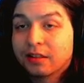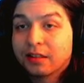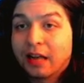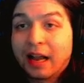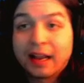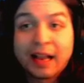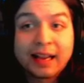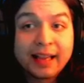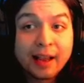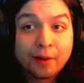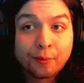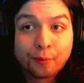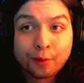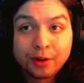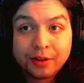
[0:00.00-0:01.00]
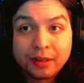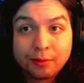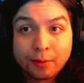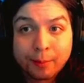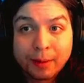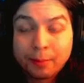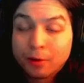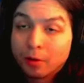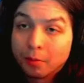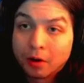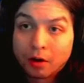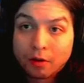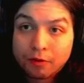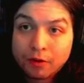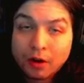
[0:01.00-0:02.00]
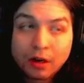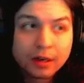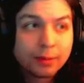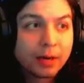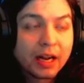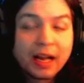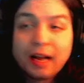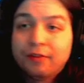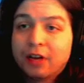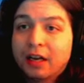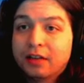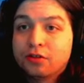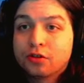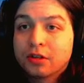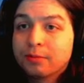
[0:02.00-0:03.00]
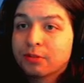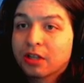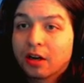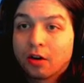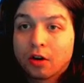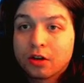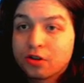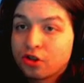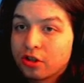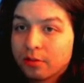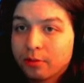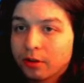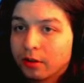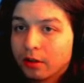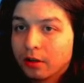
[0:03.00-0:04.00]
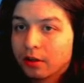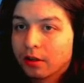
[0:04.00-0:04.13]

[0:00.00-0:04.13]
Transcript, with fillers: I can't really remember them, they're all foggy, but I've had dreams that are similar,